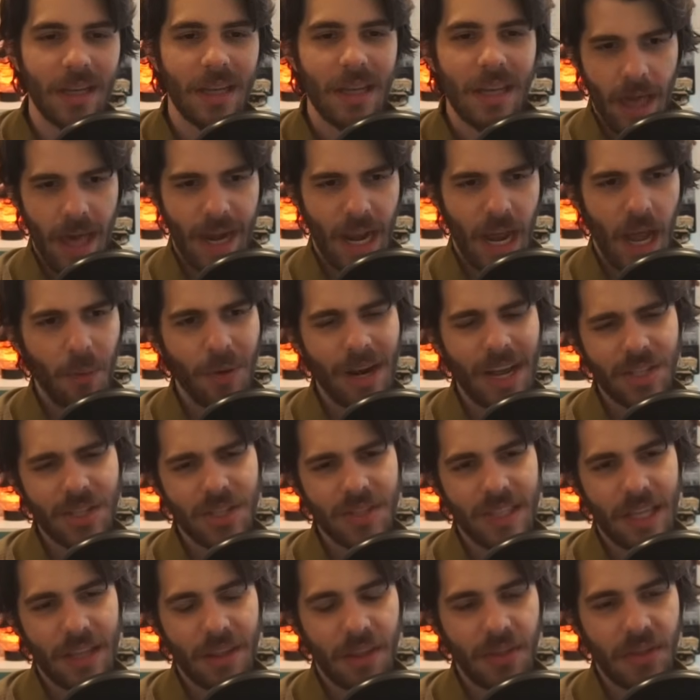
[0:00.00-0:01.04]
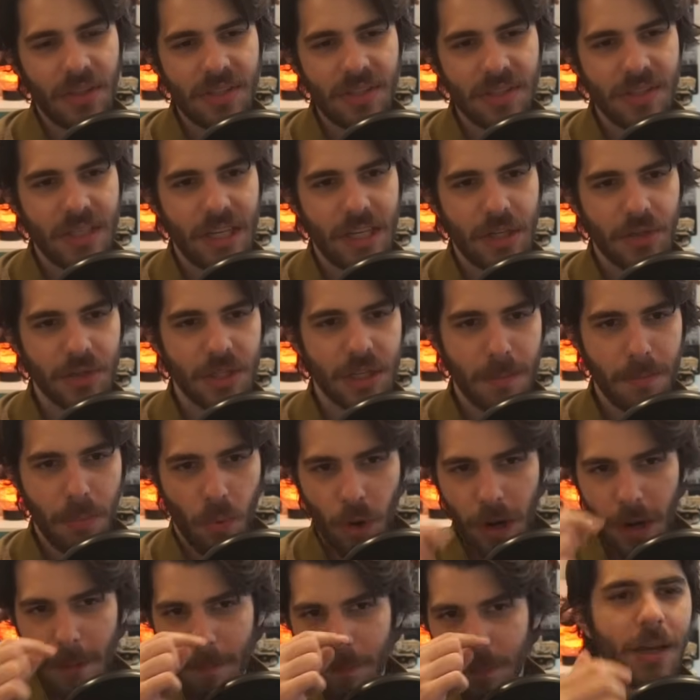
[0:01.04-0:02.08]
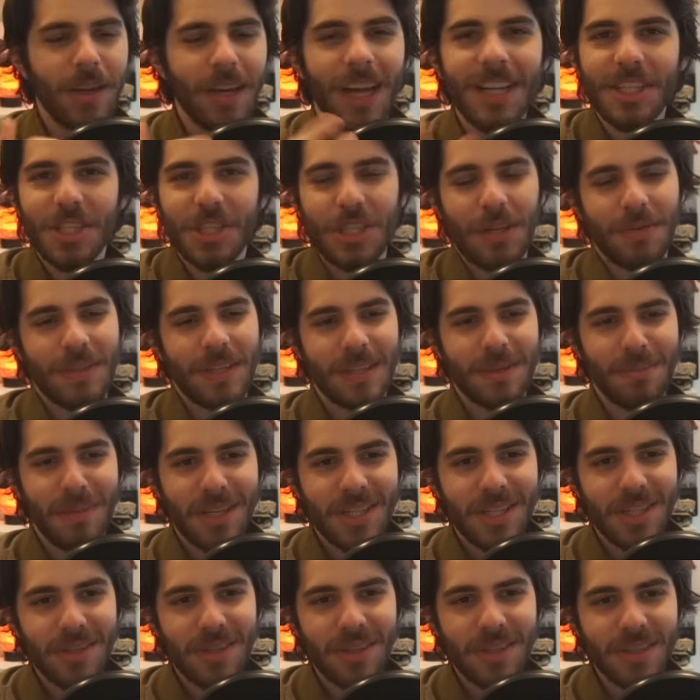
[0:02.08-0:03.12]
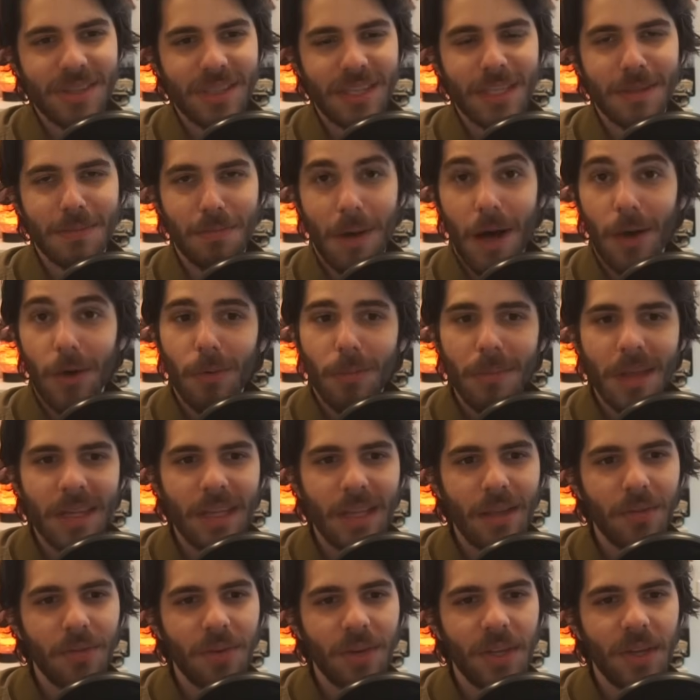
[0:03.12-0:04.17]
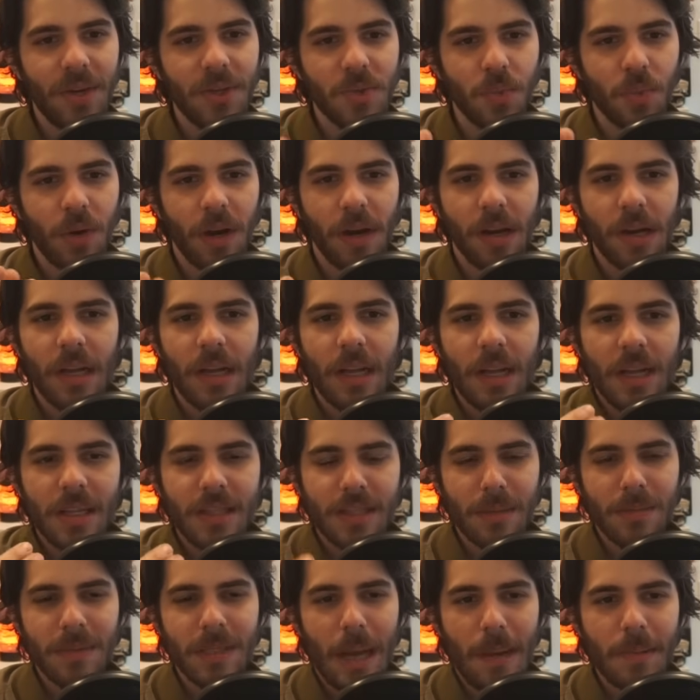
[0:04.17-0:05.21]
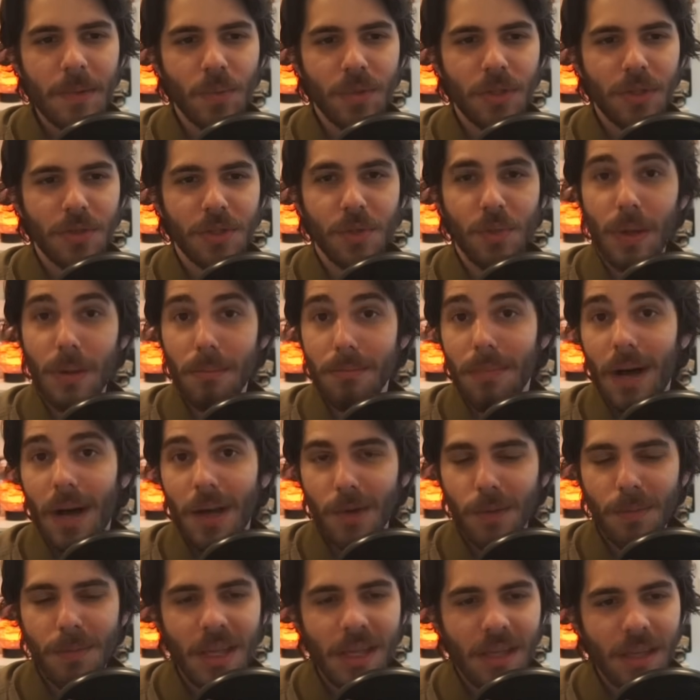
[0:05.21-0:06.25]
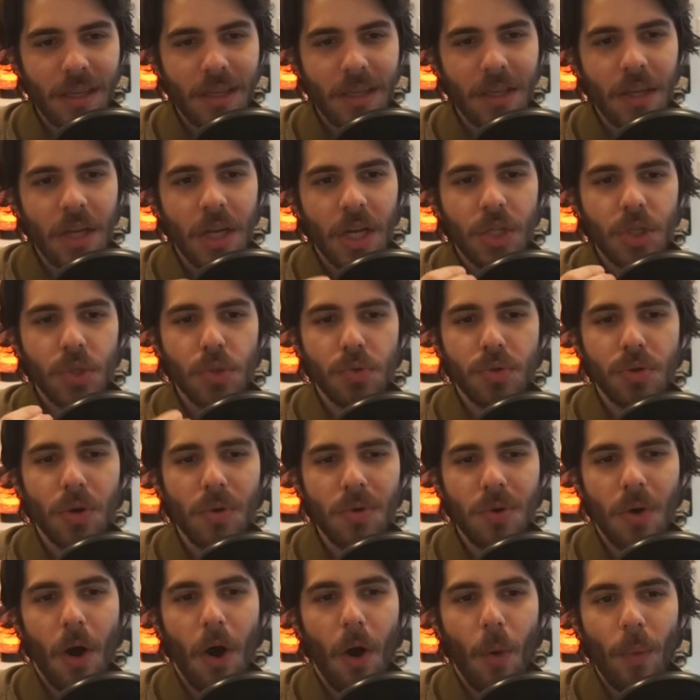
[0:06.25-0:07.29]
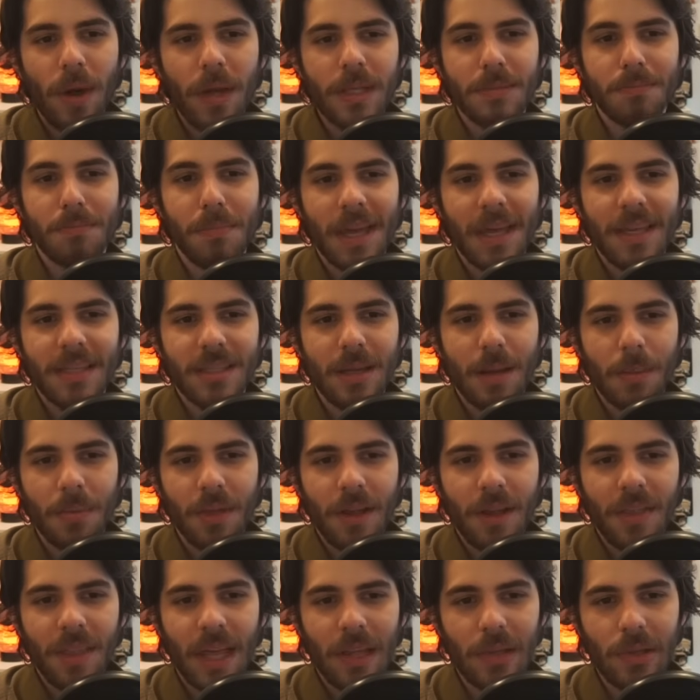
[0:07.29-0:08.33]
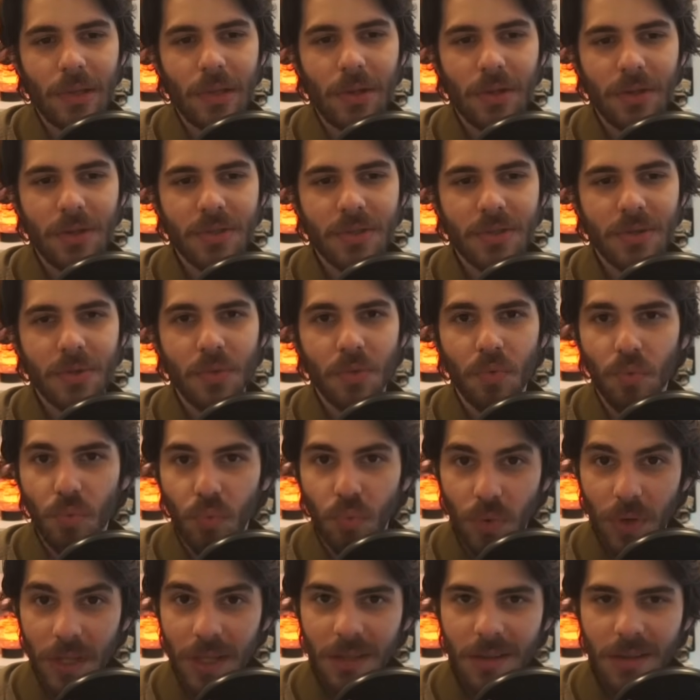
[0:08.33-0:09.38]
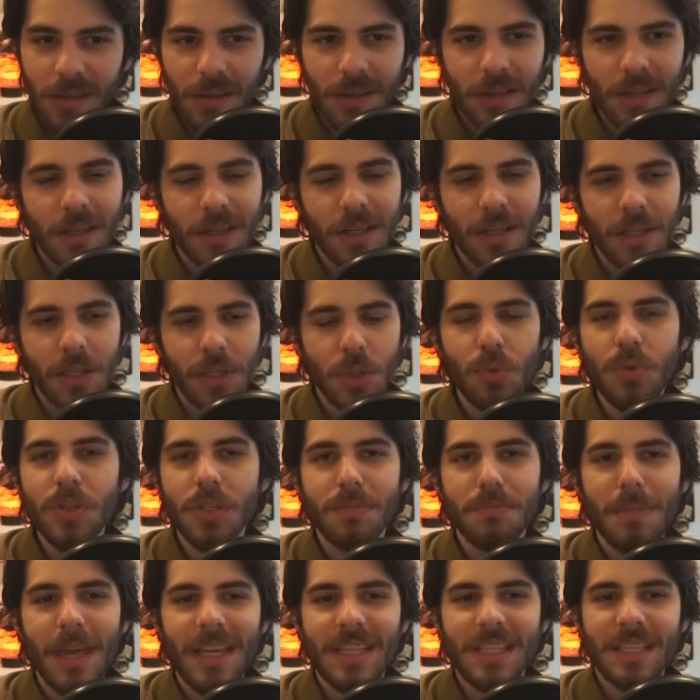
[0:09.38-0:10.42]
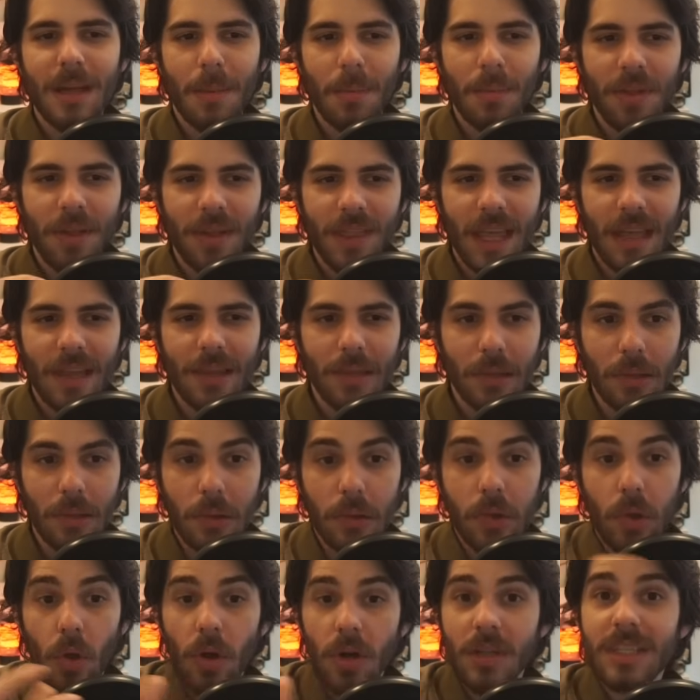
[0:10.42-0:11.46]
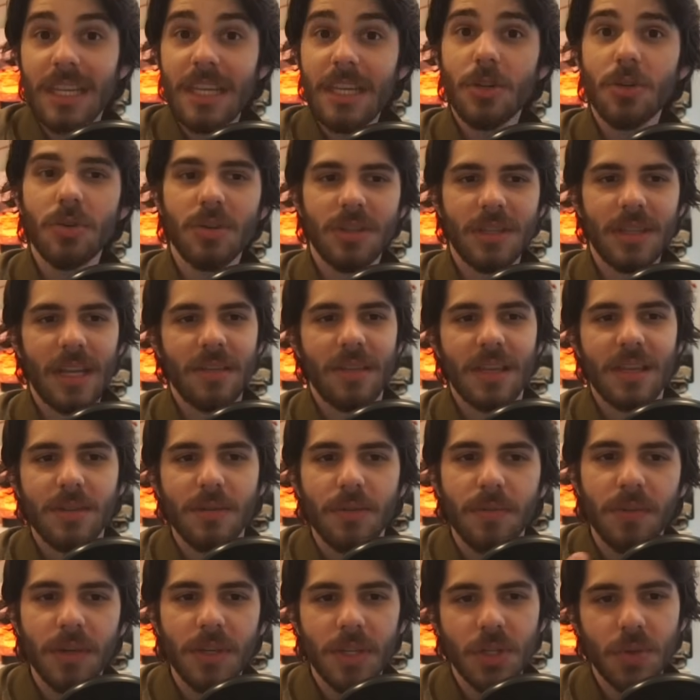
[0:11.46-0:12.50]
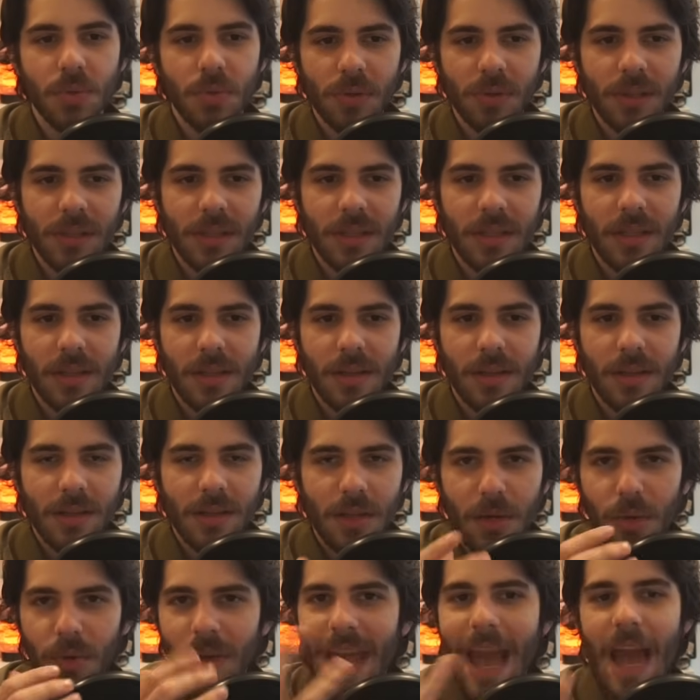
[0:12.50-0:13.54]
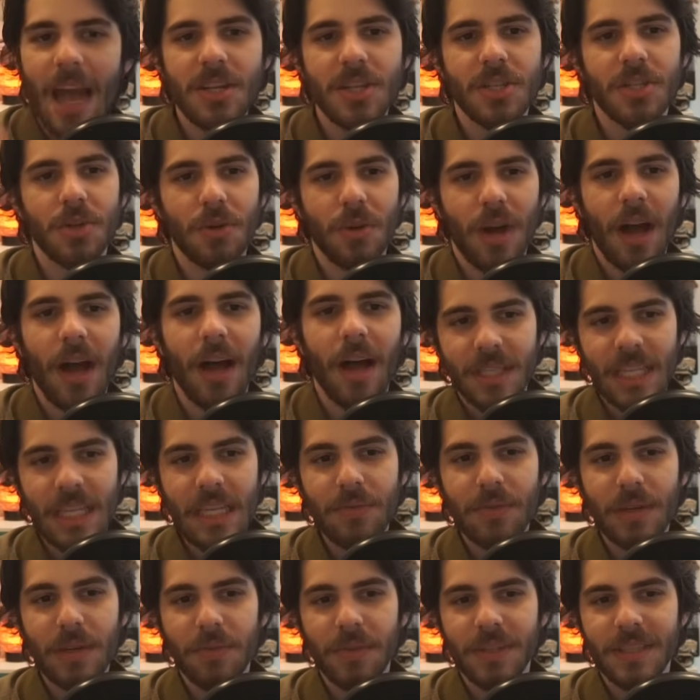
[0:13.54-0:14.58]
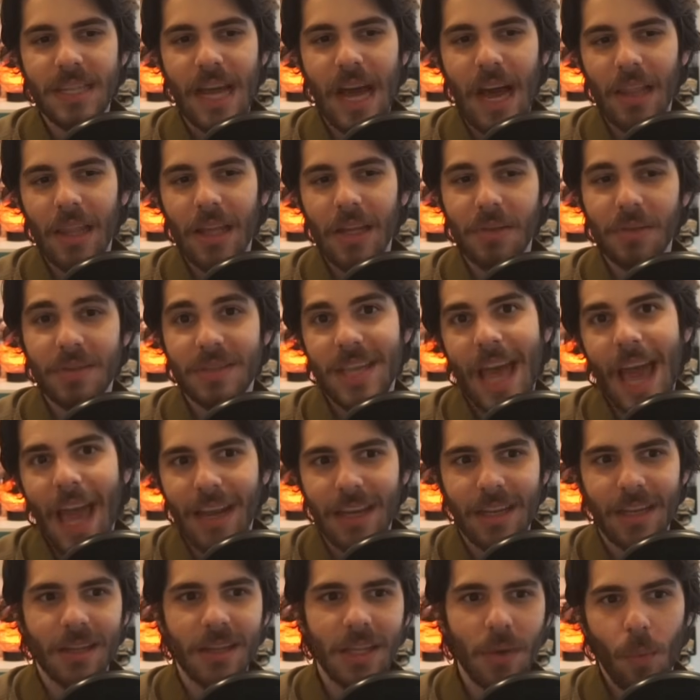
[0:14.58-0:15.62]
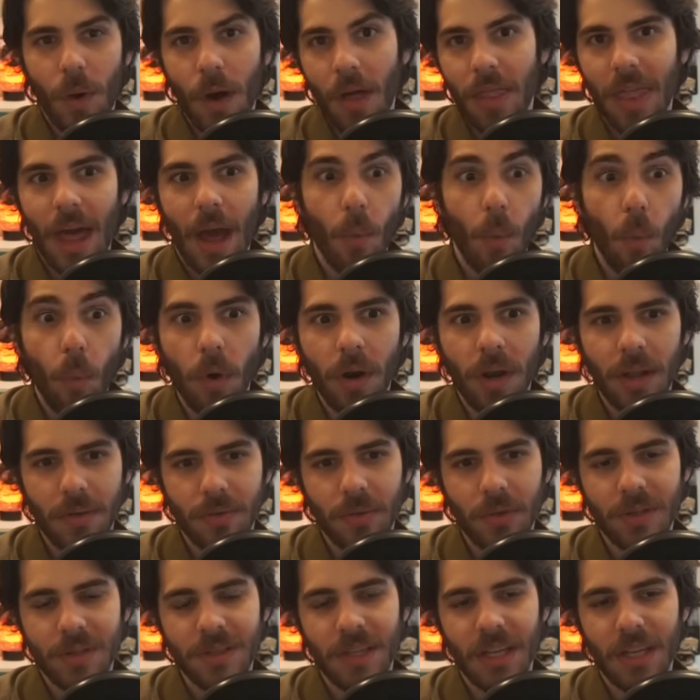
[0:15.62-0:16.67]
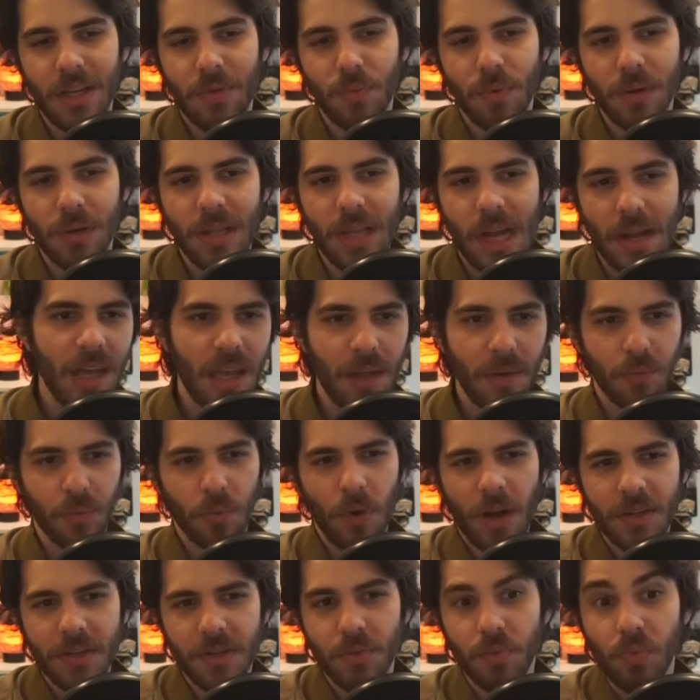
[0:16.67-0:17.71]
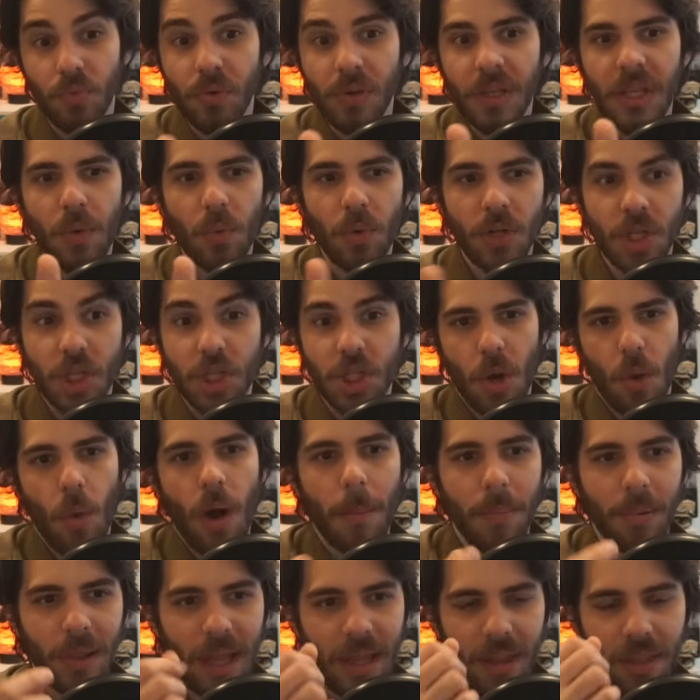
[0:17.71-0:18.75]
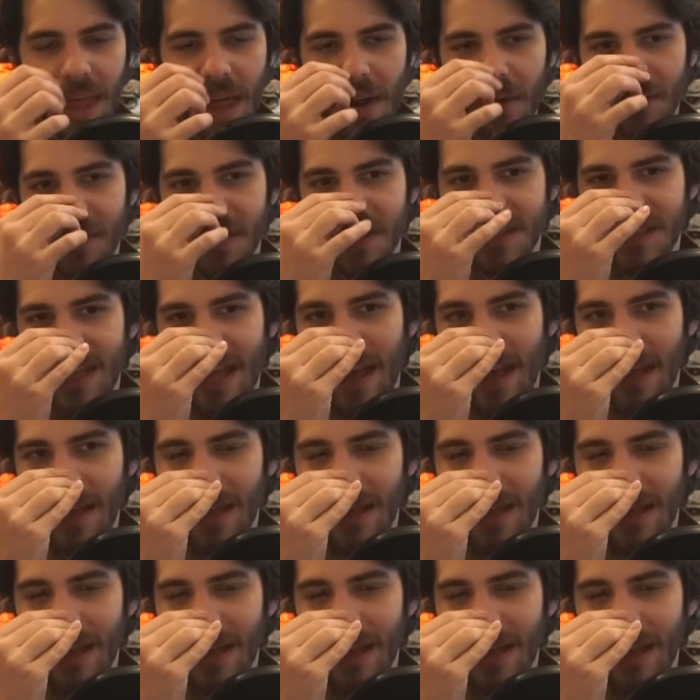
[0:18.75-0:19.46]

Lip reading: and I would actually say that this is an interesting point. Night Shift has mentioned this in his model making videos, where sometimes when you're doing model making, you don't always make something that looks real. You just make something that looks interesting, that is visually, catches your eye, even if it's not like technically what that would have looked like in real life. If rust really would show up like that on this tank,